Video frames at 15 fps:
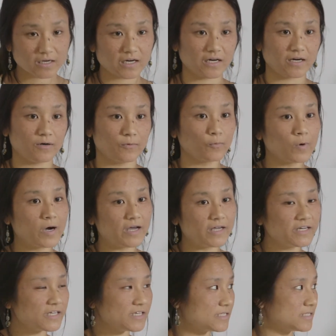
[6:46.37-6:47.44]

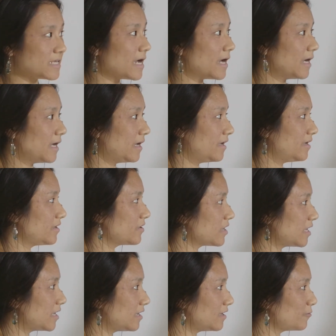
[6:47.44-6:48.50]
One is that
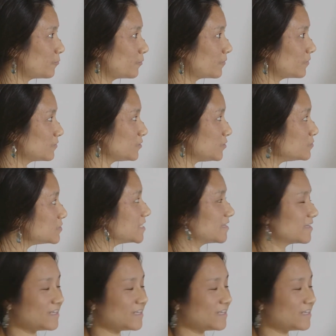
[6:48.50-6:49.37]
using